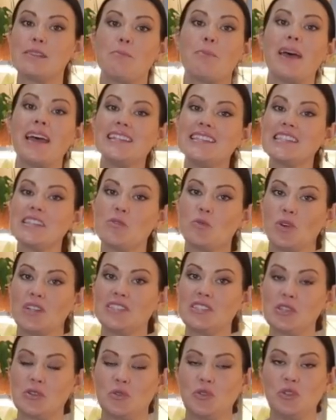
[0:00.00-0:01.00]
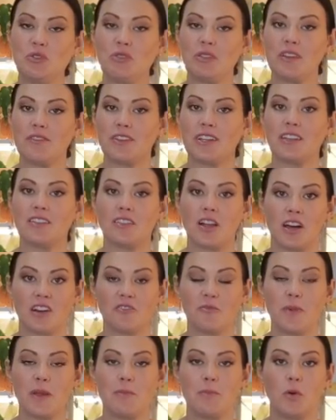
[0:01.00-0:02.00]
Depending what zone you live in, a lot
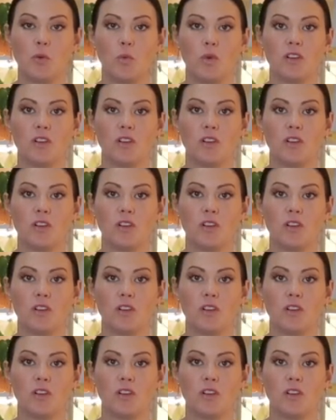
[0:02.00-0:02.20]
of people